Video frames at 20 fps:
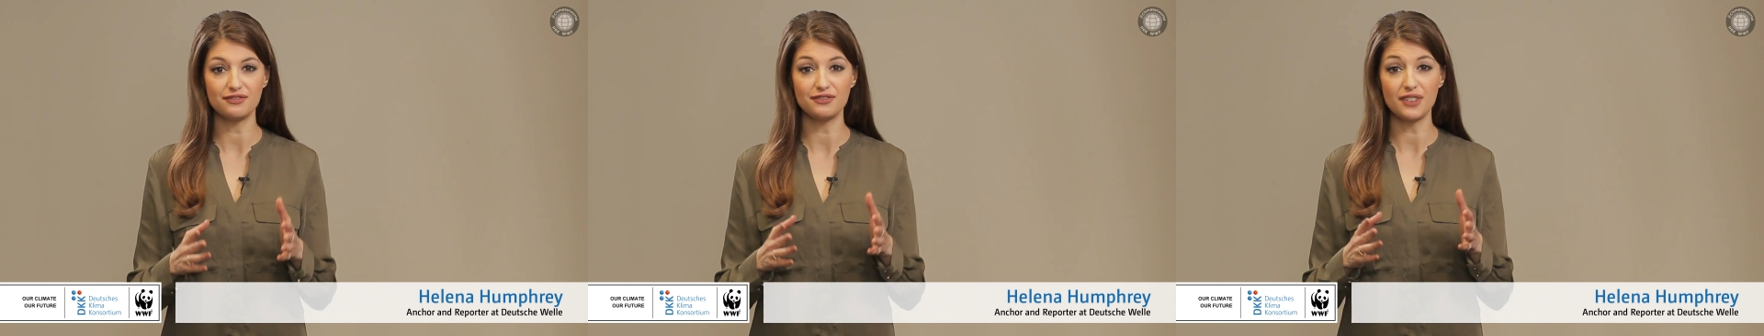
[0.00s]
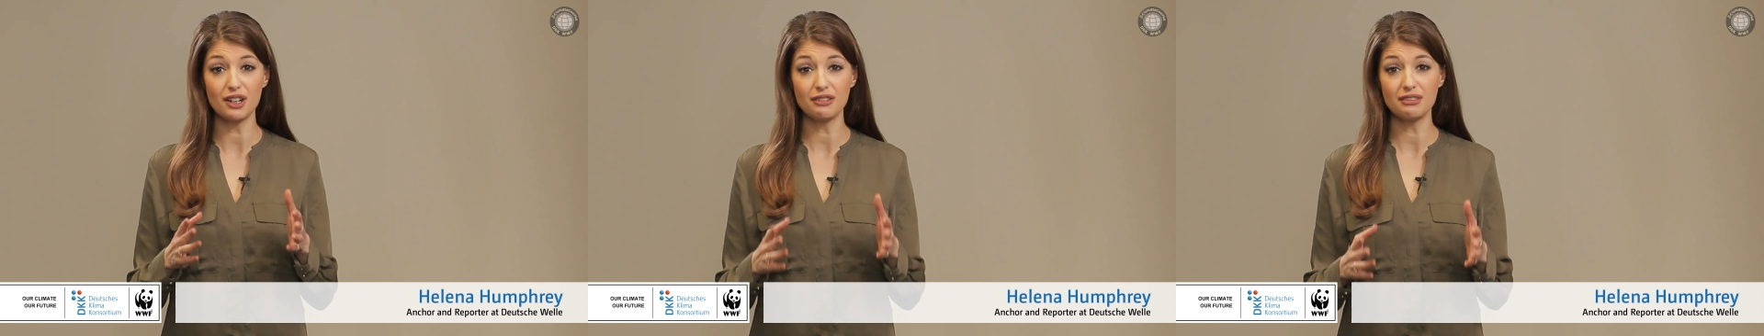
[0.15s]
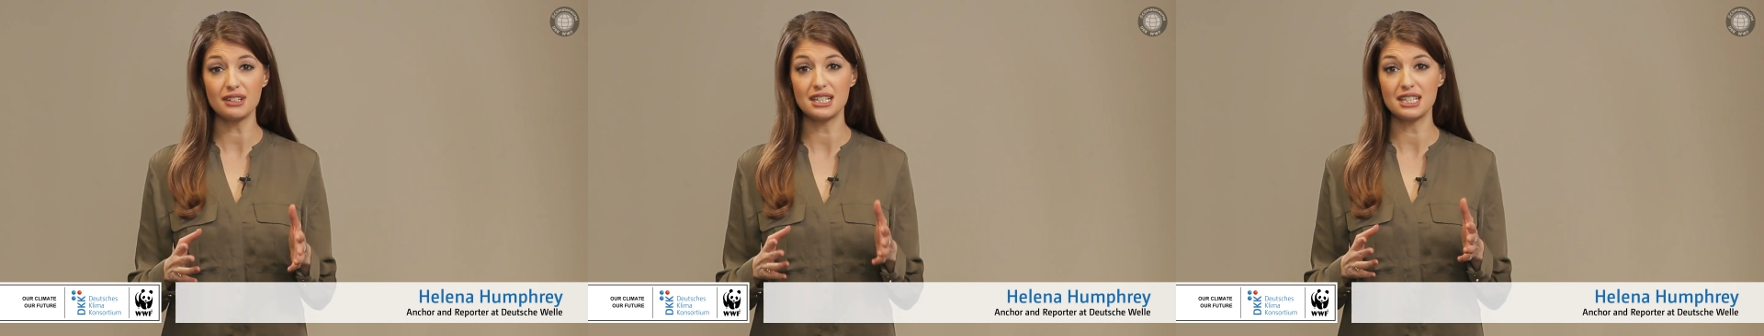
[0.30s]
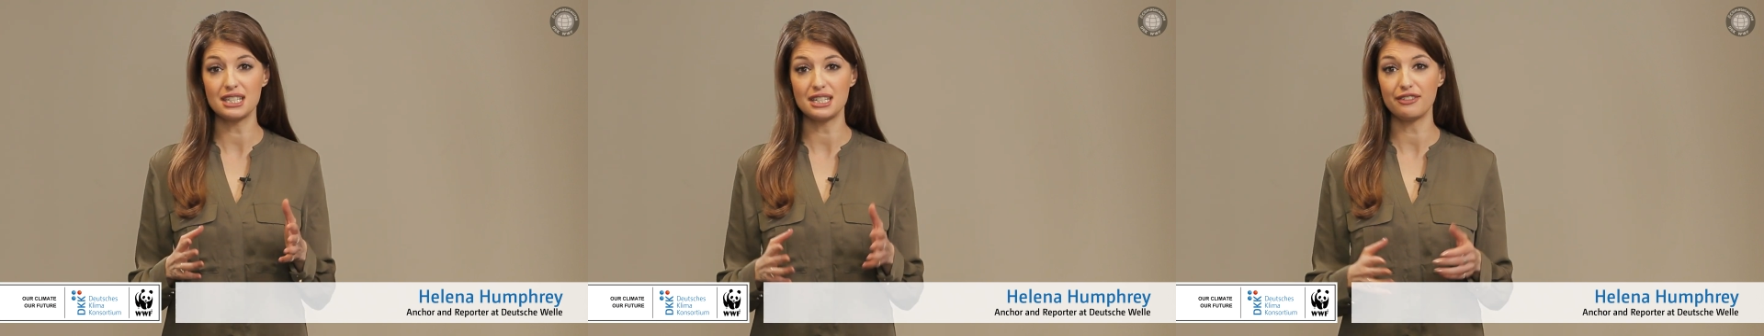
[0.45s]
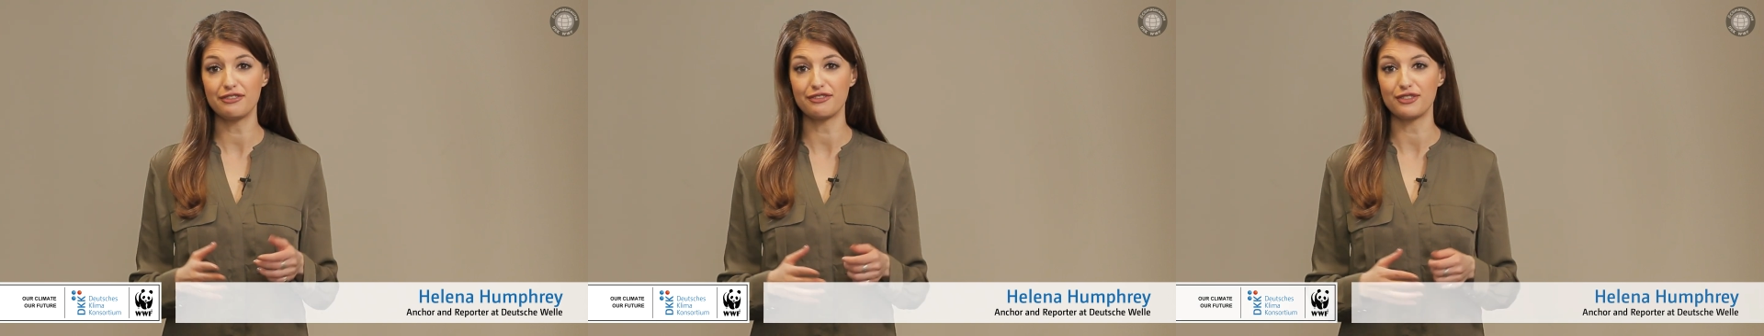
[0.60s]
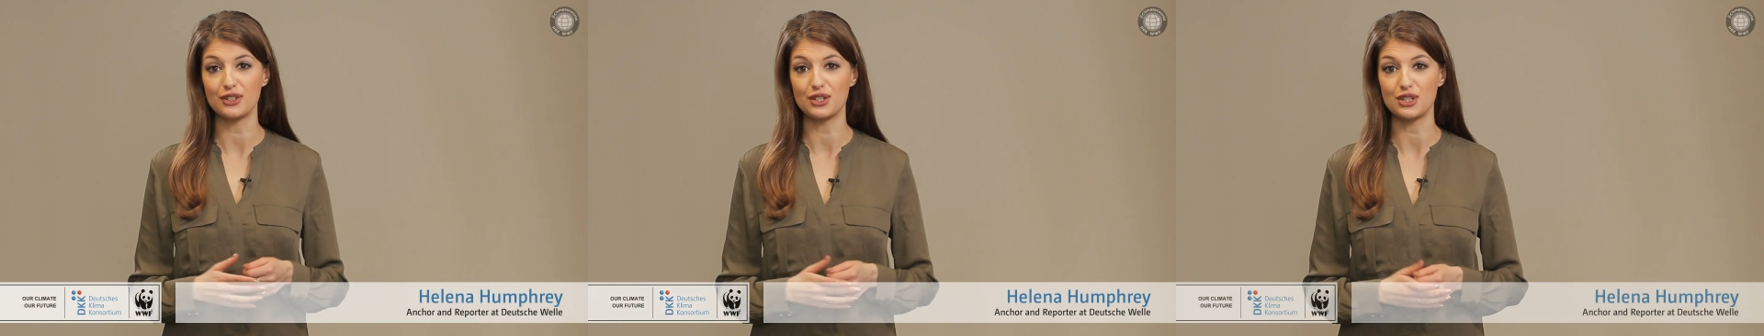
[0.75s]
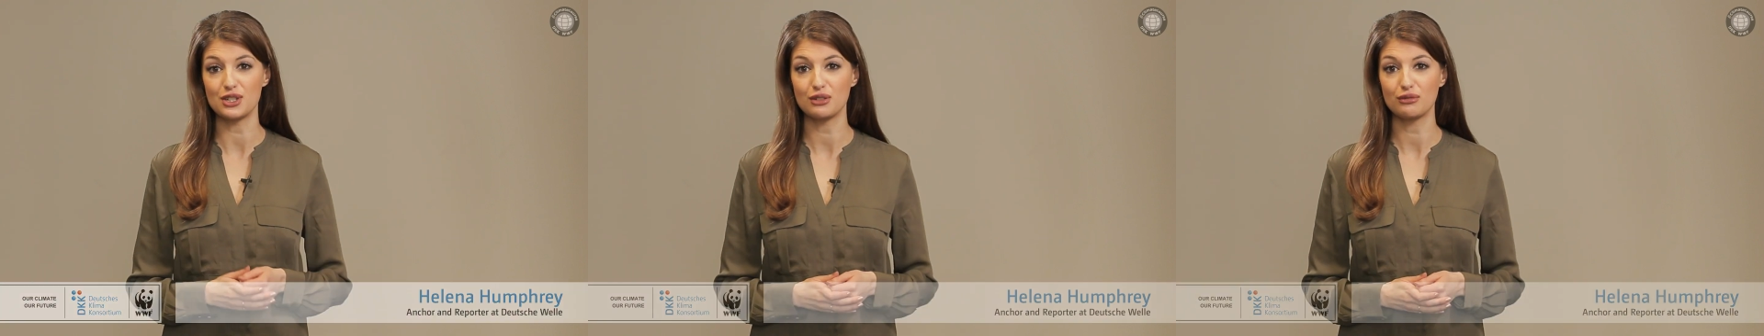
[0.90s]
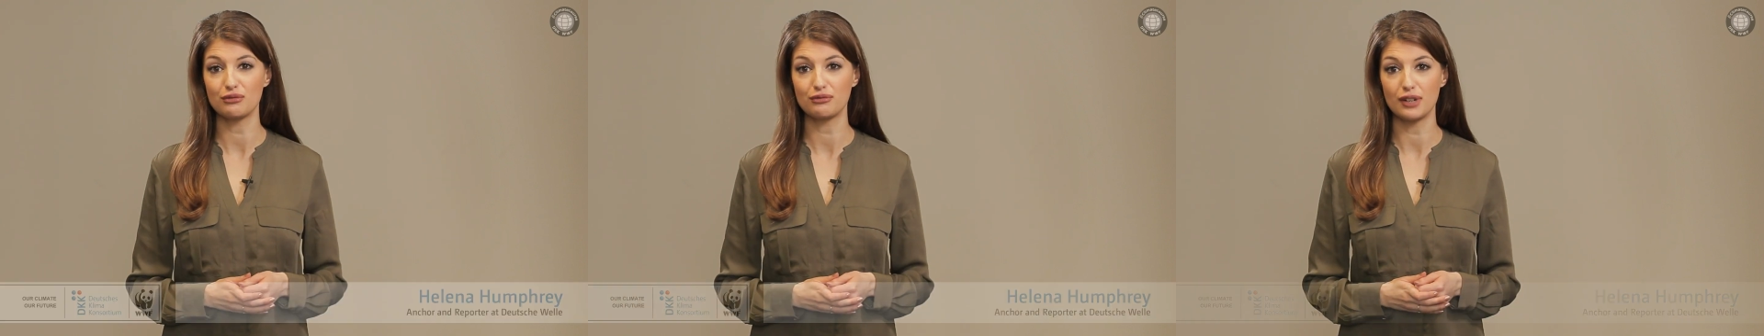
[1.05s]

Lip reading: very different